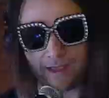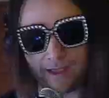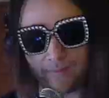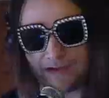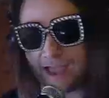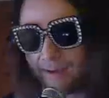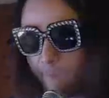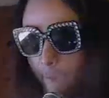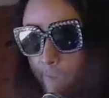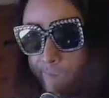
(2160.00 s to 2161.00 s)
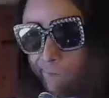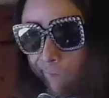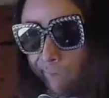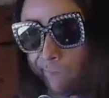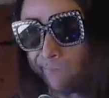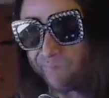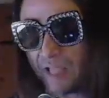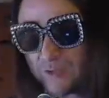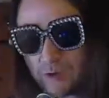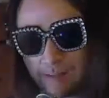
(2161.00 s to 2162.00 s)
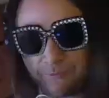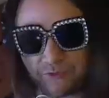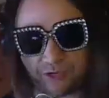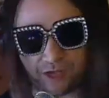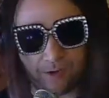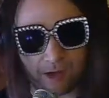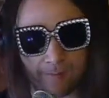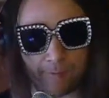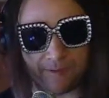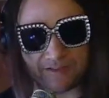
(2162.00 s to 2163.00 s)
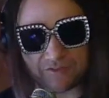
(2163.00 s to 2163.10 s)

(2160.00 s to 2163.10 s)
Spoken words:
we died. That's what happens when you go a couple pixels